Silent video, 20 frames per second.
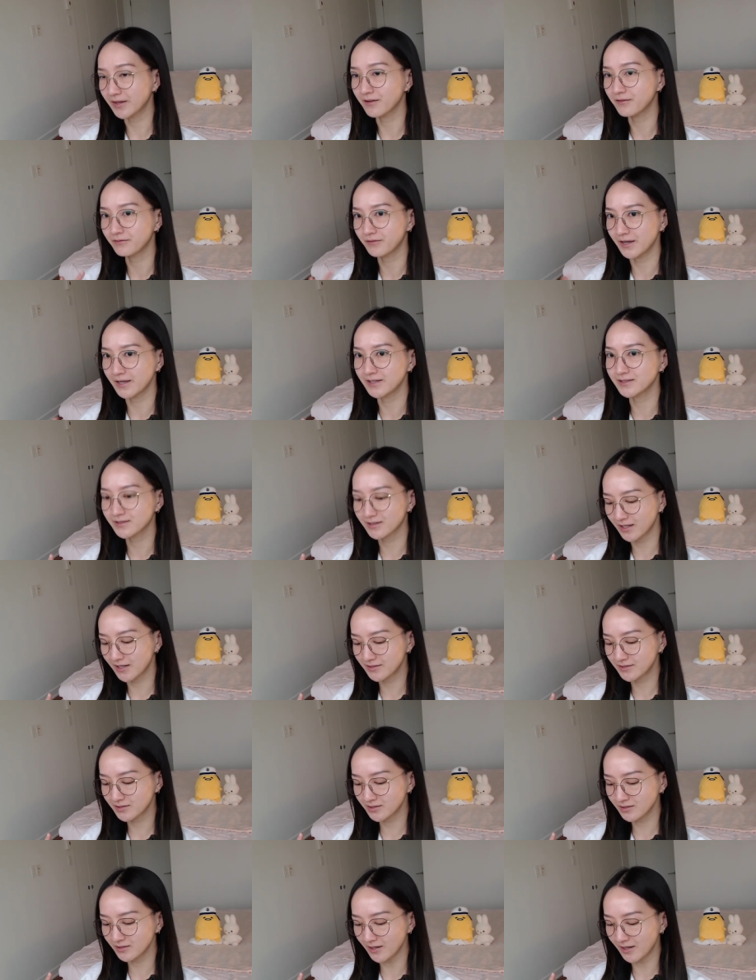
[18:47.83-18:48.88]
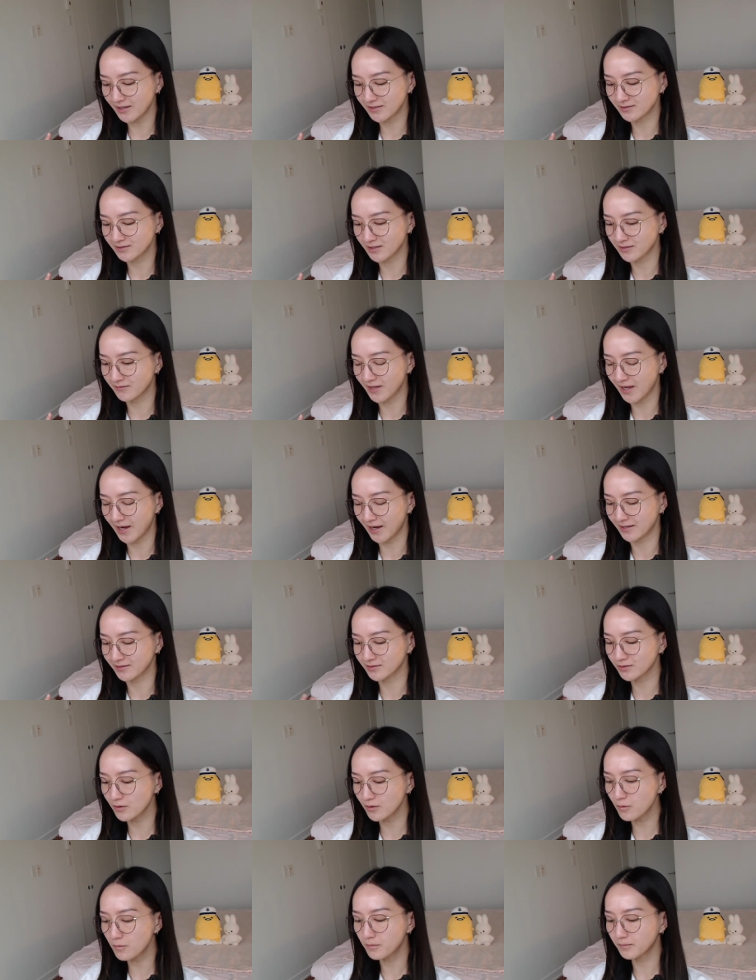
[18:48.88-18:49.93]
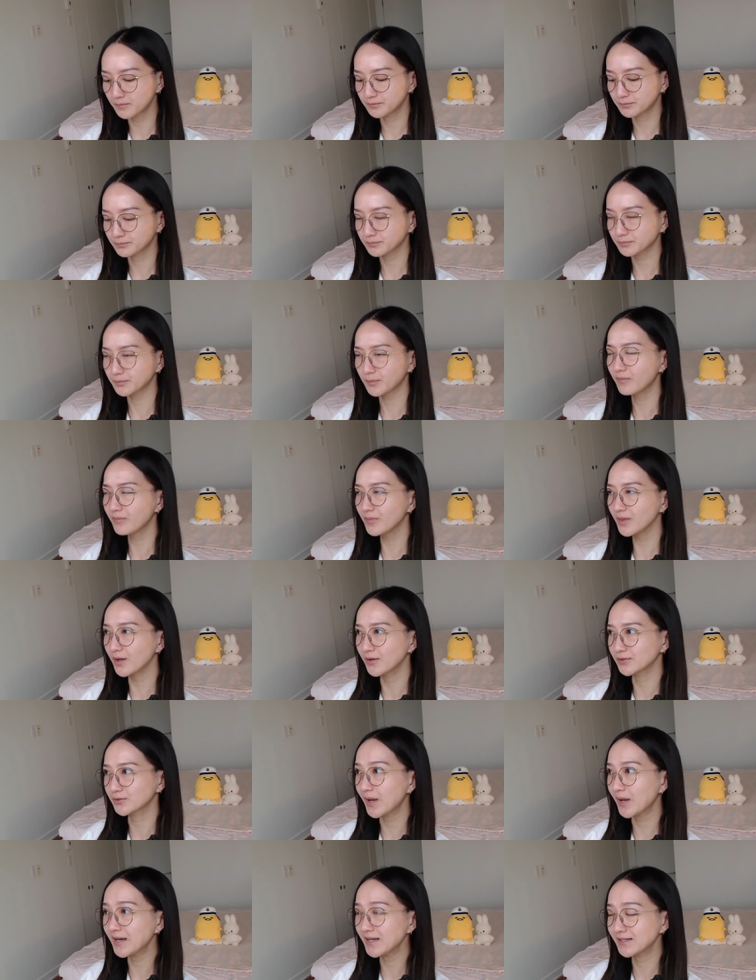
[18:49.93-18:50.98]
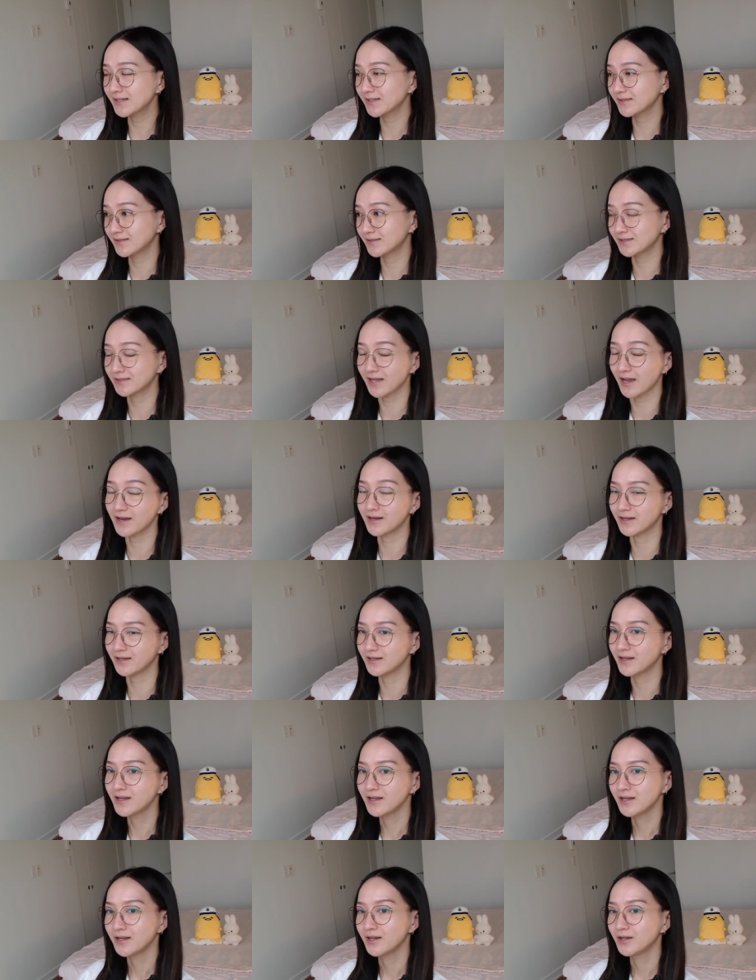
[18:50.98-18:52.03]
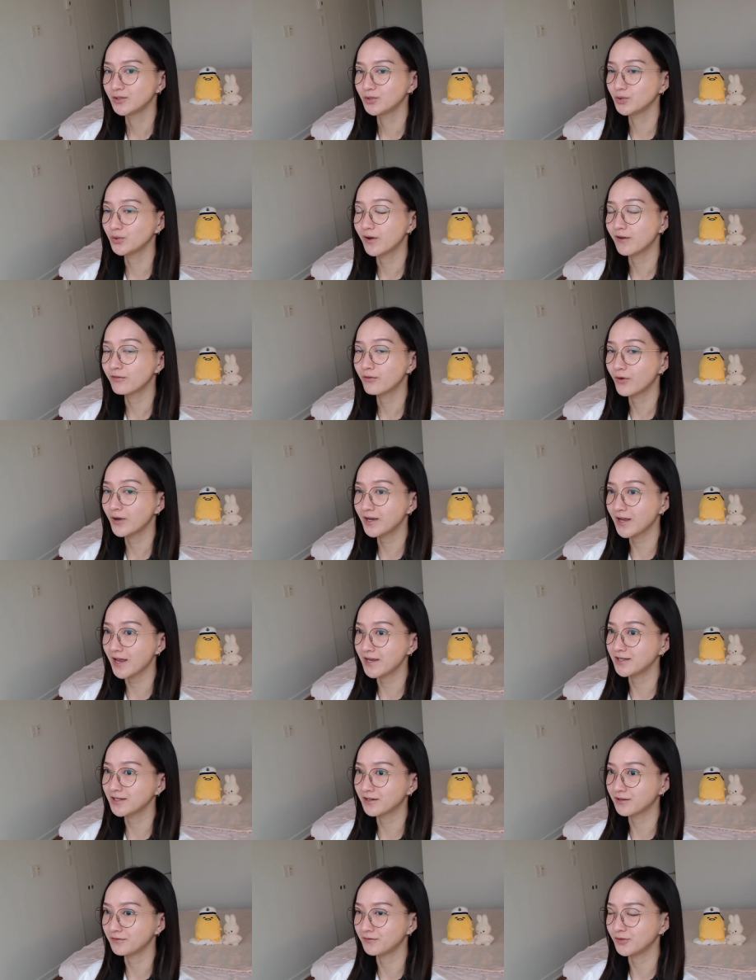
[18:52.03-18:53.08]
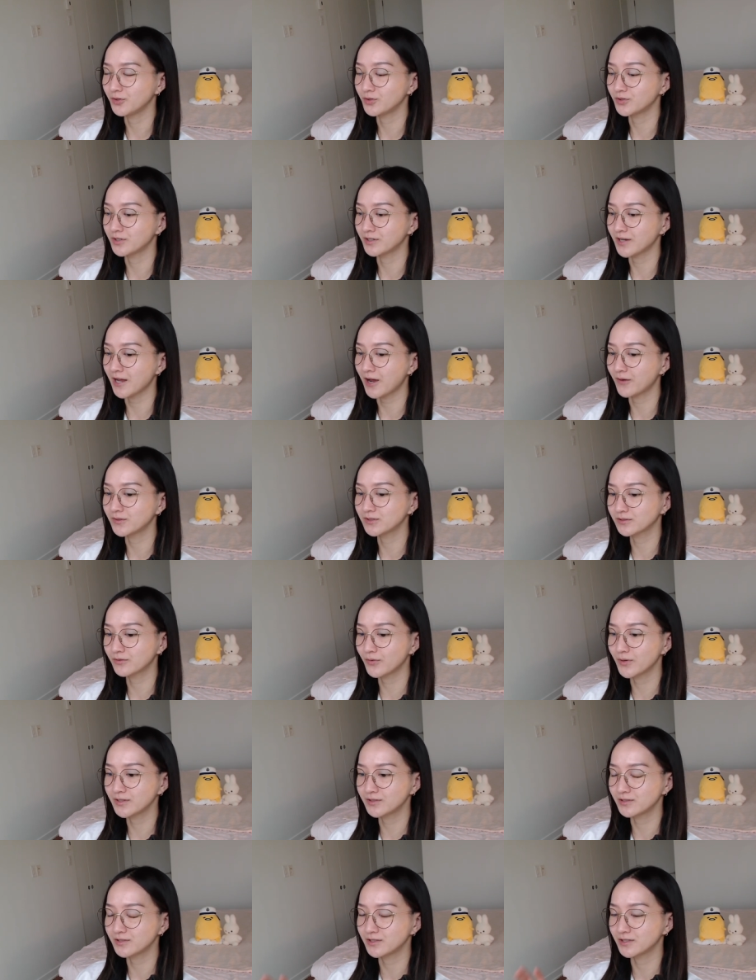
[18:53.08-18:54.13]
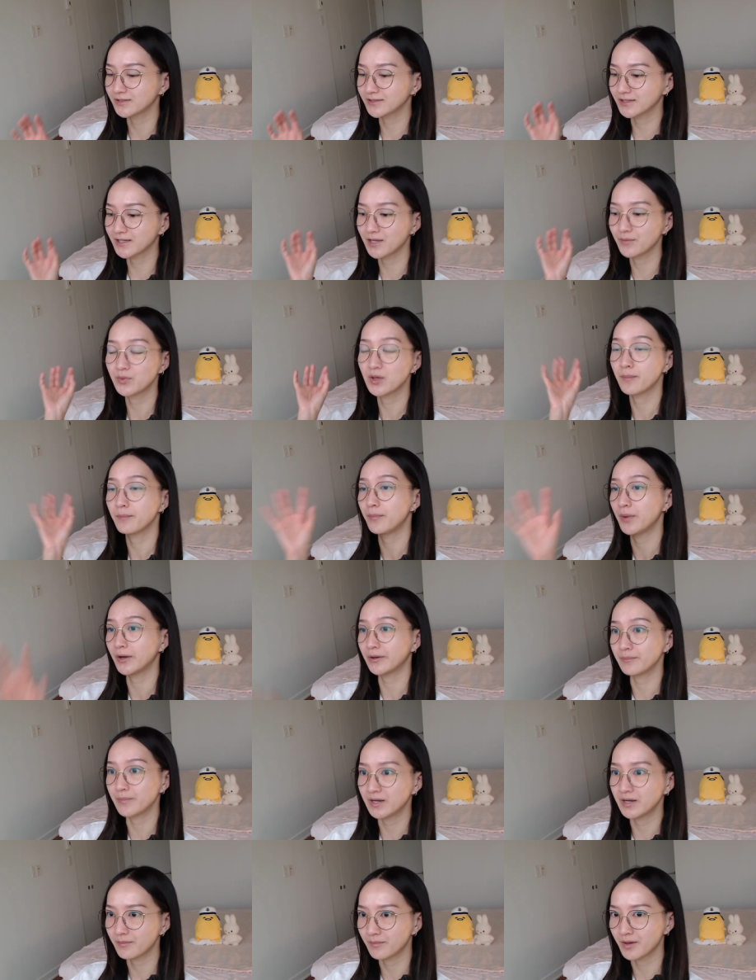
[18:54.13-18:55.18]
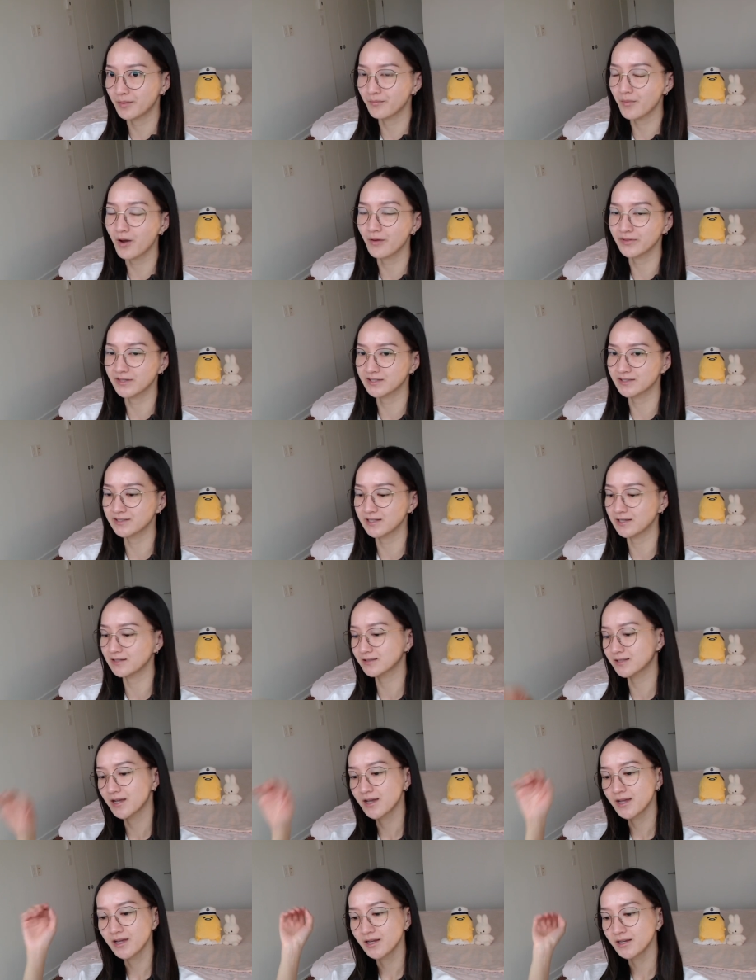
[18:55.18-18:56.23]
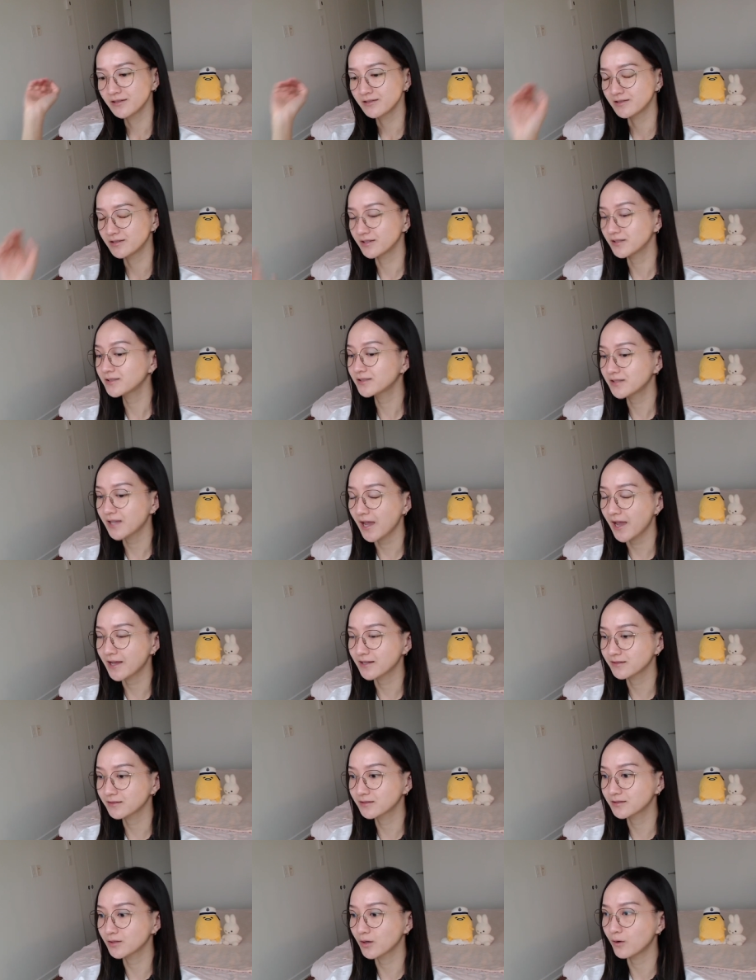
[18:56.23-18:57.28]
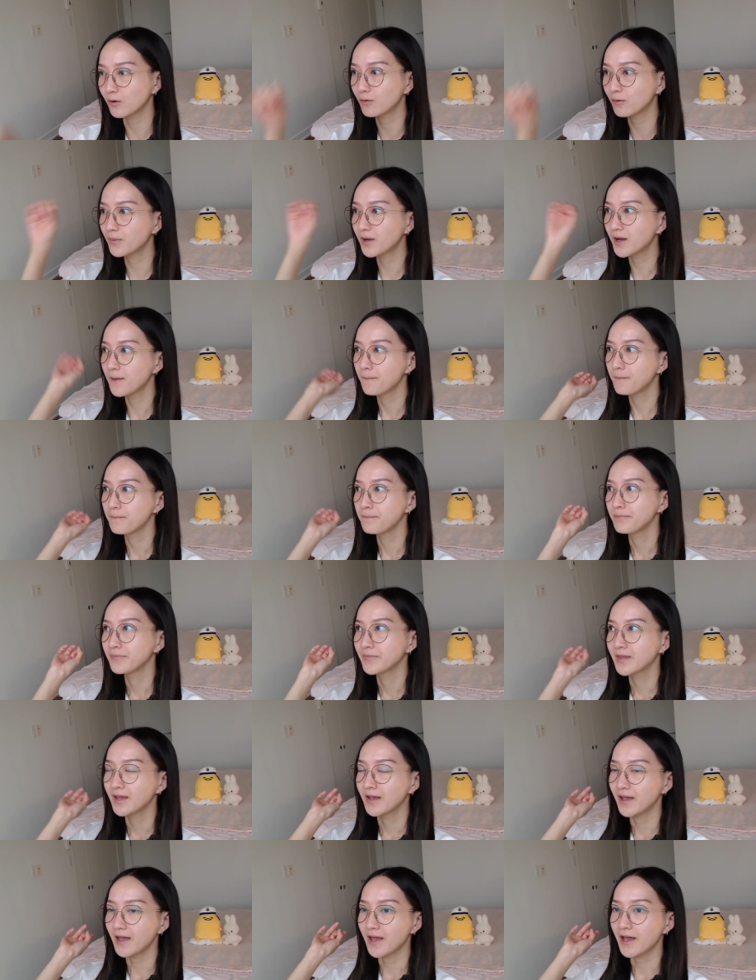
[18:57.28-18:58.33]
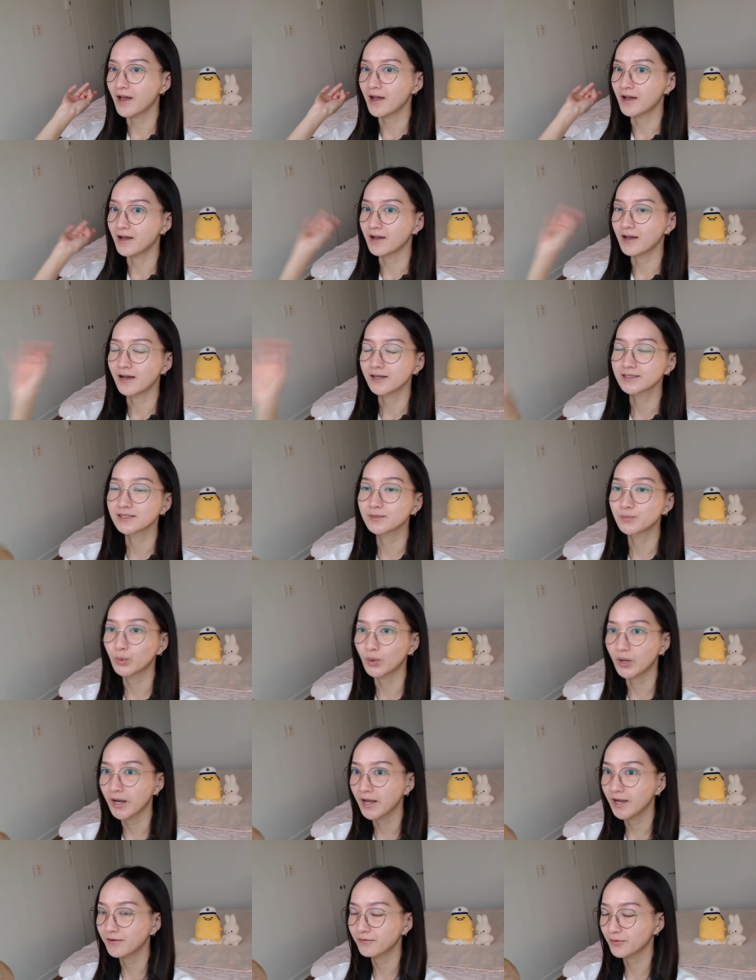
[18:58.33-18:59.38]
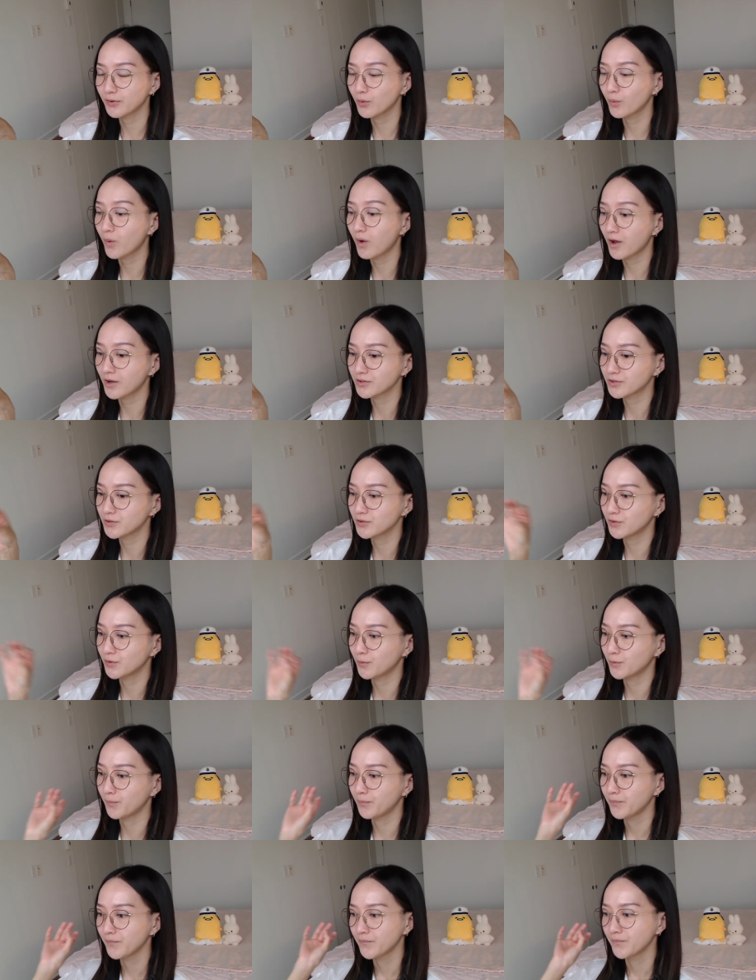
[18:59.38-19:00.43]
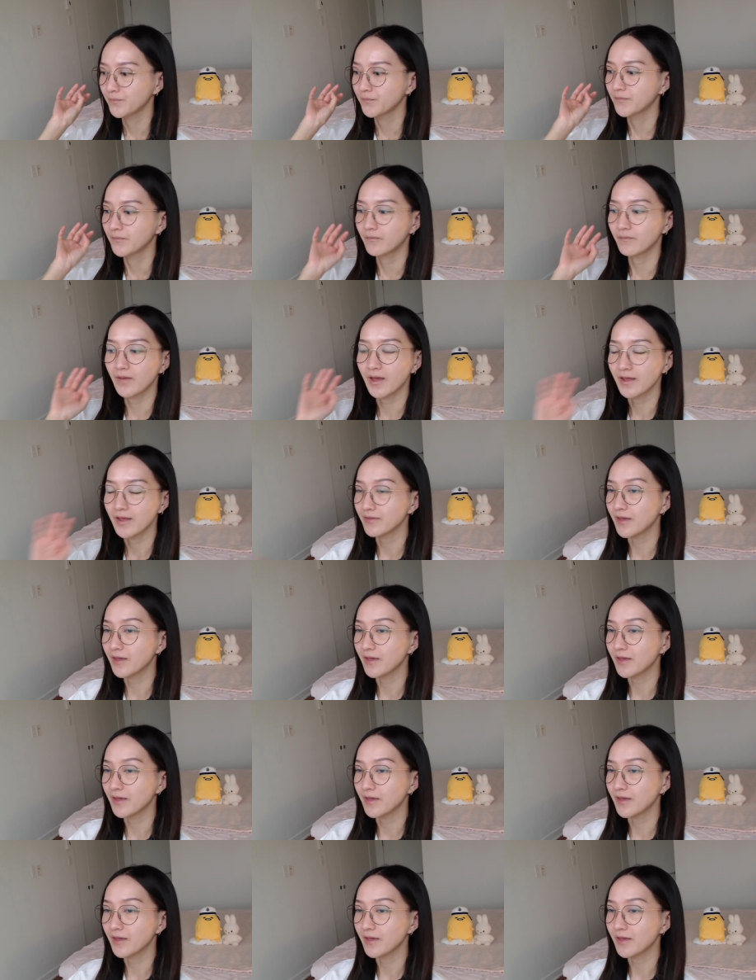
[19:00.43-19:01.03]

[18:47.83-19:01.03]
a face cleanser, instead of the hand soap. So I decided to avoid any confusion. I was going to just keep the bare minimum on the sinks. Just hand soap, a spray for the washroom, and